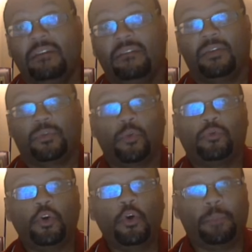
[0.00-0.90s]
and threw
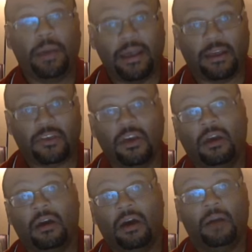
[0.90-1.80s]
two picks
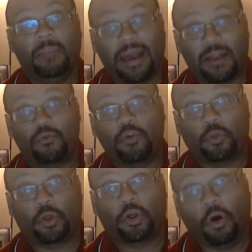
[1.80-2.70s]
um, at or
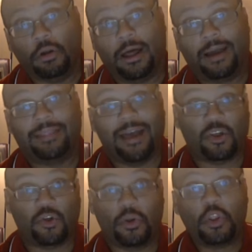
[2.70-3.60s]
near the goal line
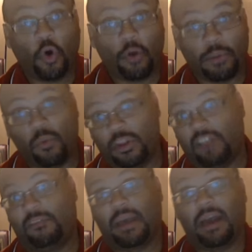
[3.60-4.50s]
last year in Norman, and one
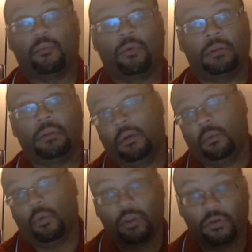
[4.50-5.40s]
of them got run
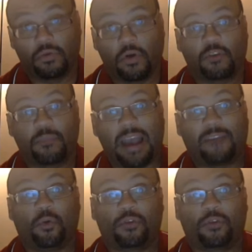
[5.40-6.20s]
100 yards back for a